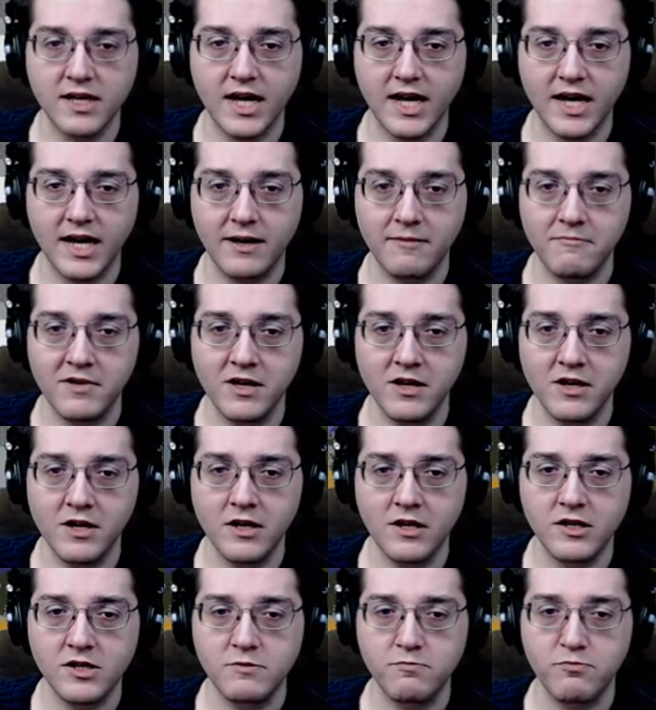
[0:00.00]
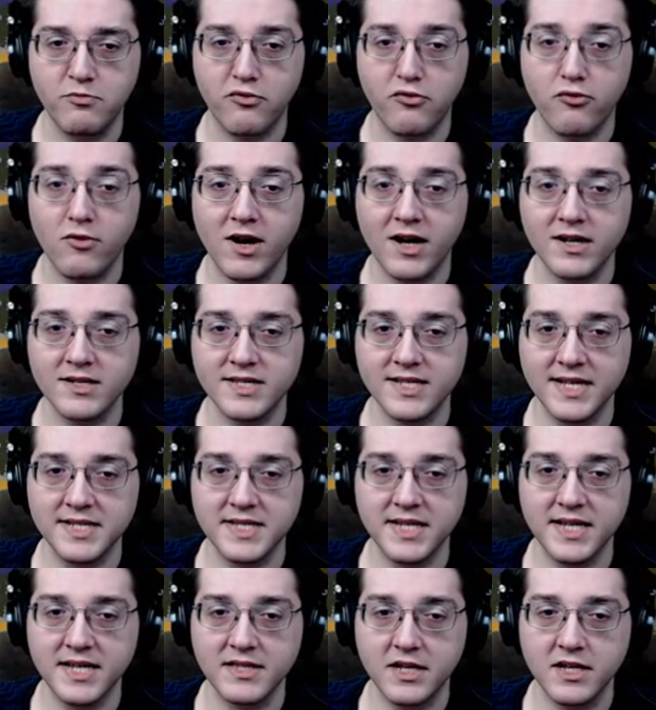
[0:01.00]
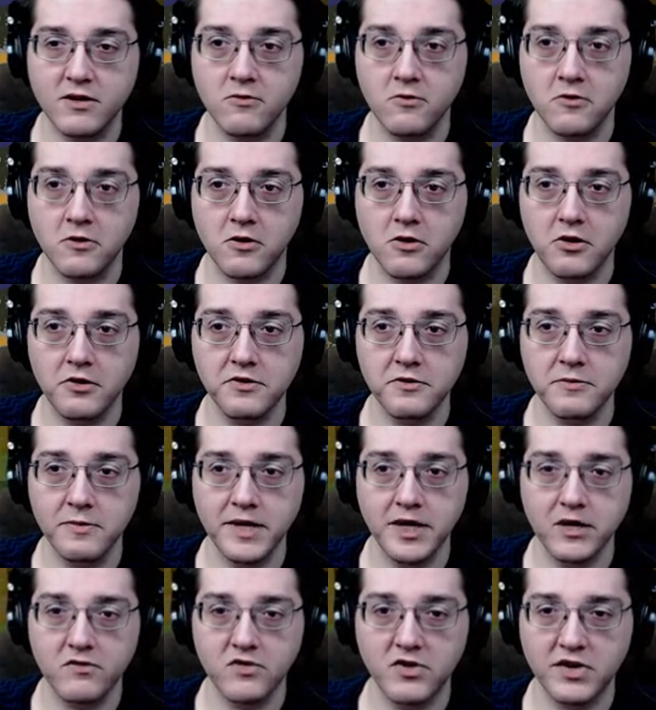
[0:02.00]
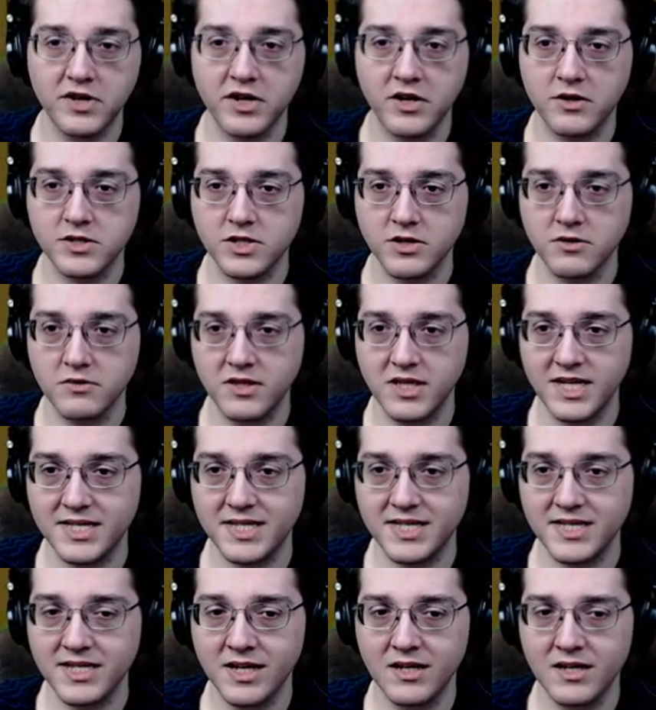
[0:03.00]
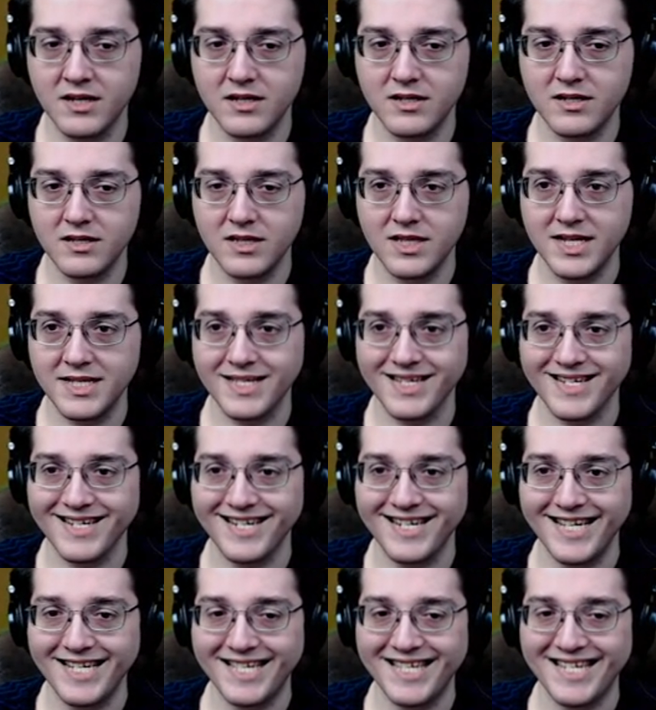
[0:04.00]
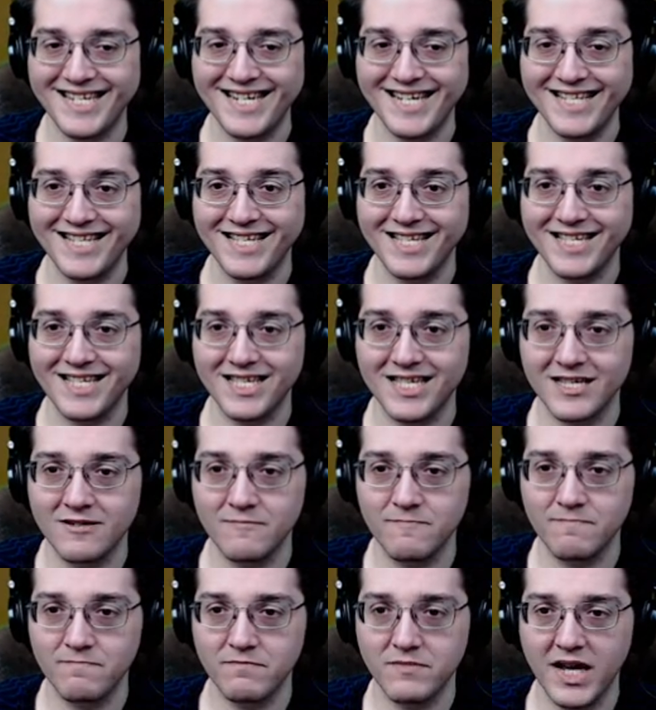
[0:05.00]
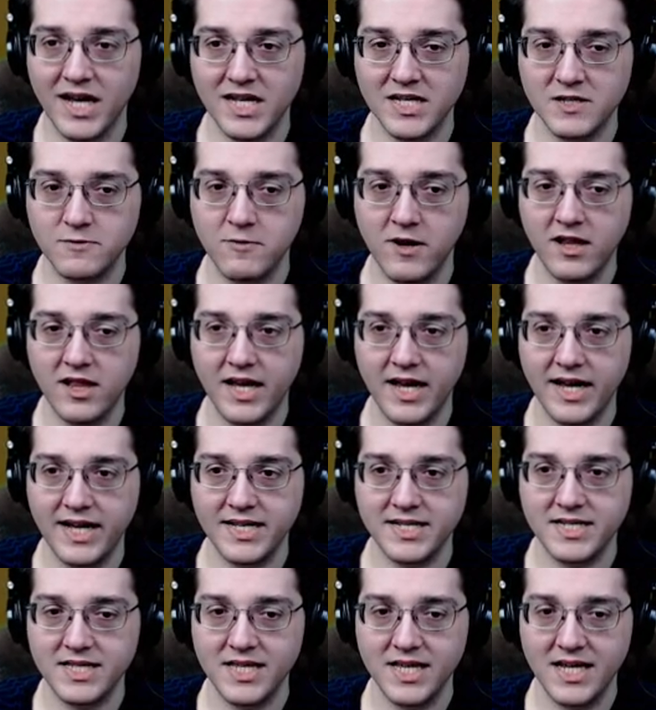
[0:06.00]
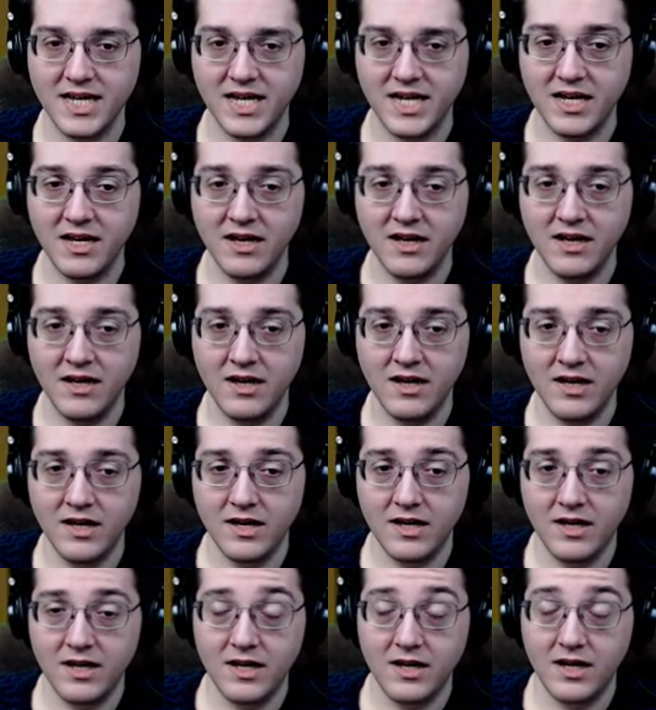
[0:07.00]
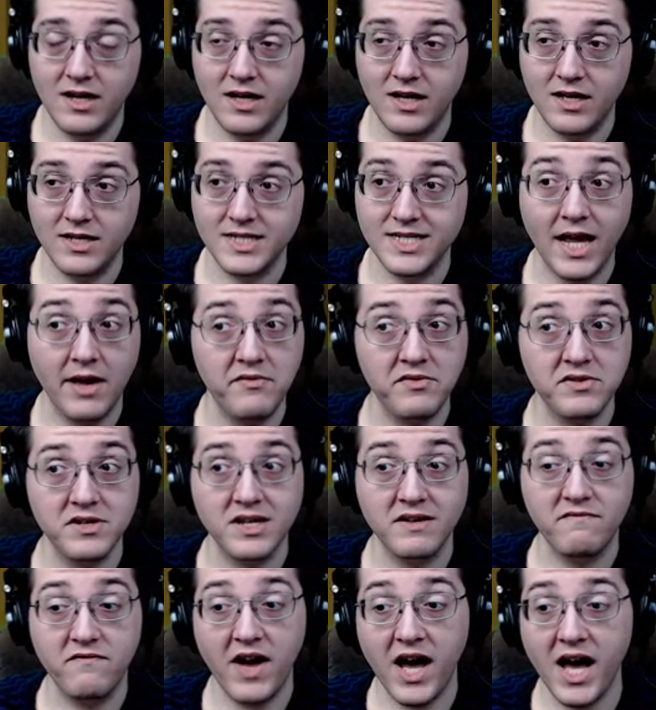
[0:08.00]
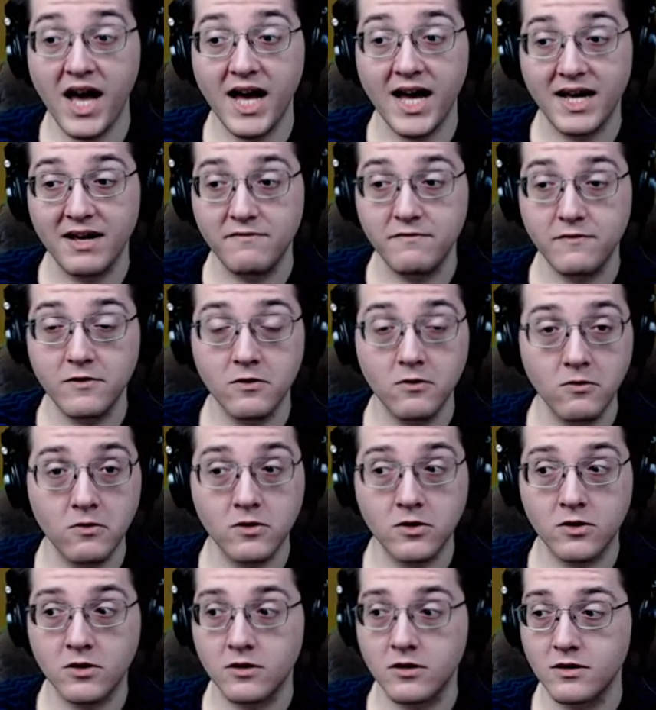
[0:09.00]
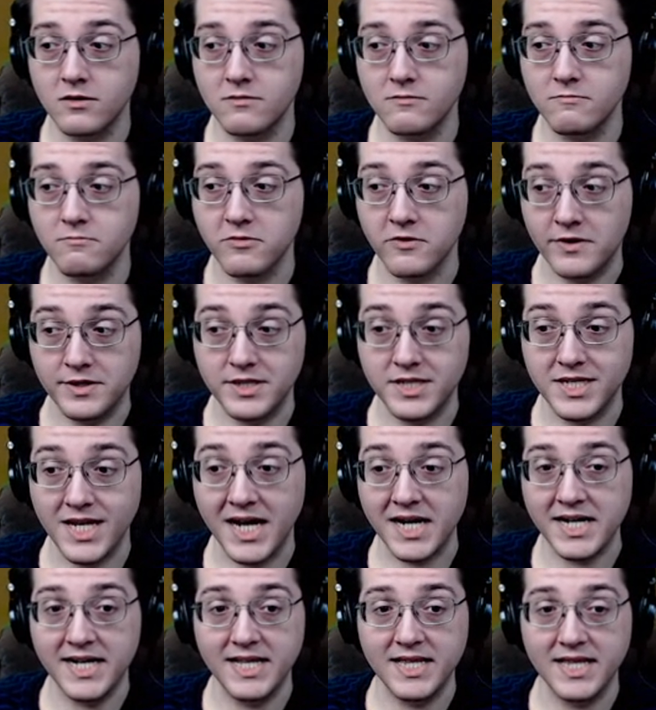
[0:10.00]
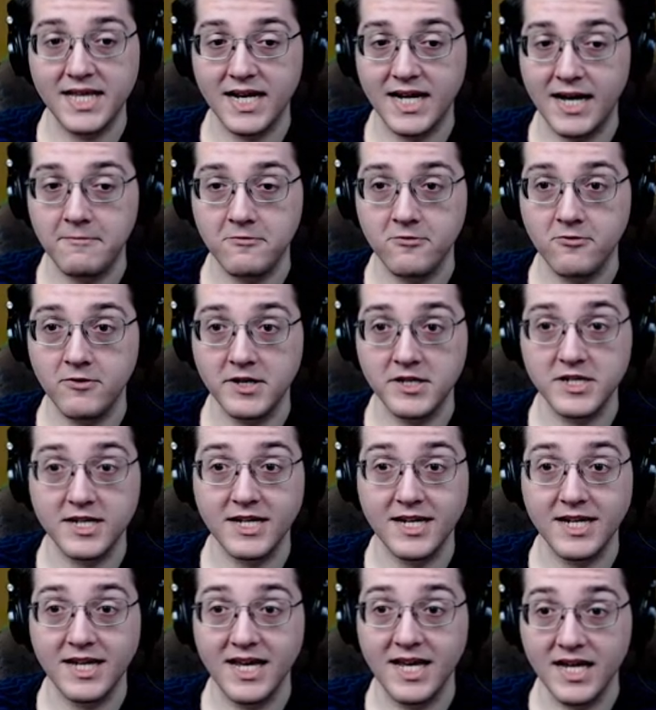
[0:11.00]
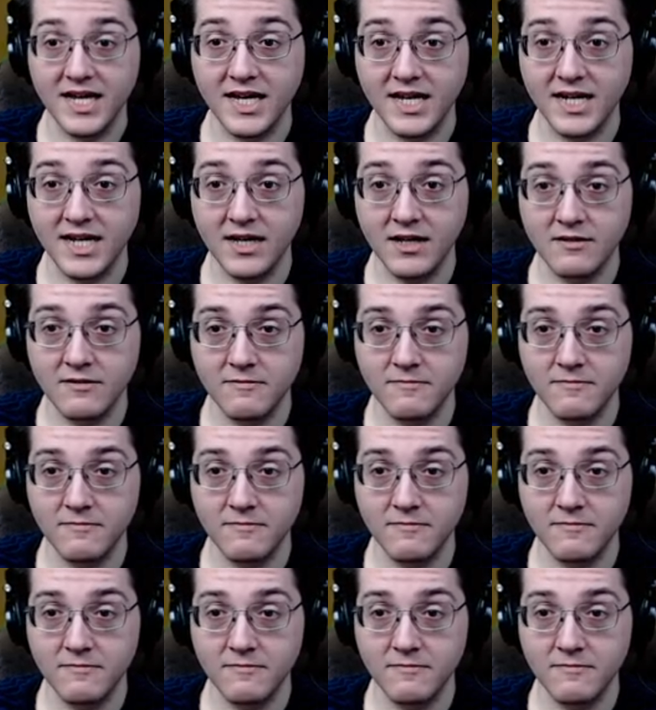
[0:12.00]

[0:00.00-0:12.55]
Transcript: I'm processing the ore all the way over here. So this this distance as well as the 75 ore per second that I'm going to need,